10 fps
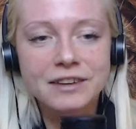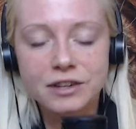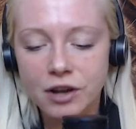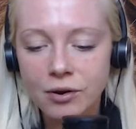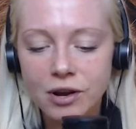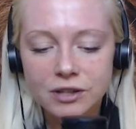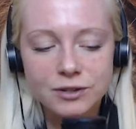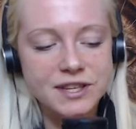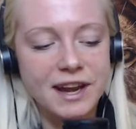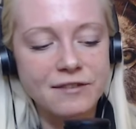and you know,
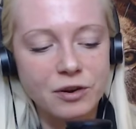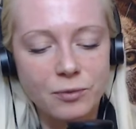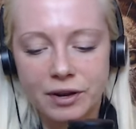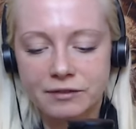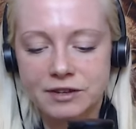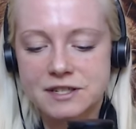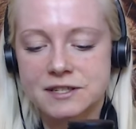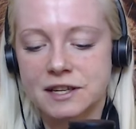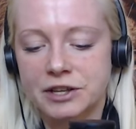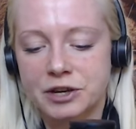you said every one of us
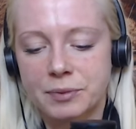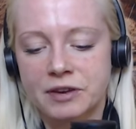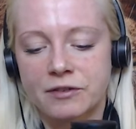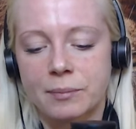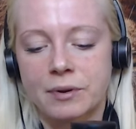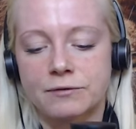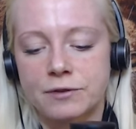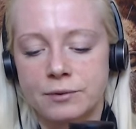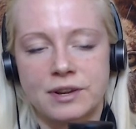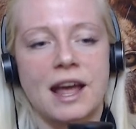is a little bit of a
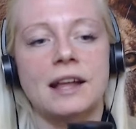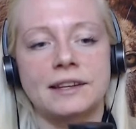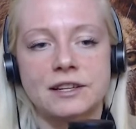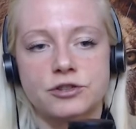buffoon. Yeah,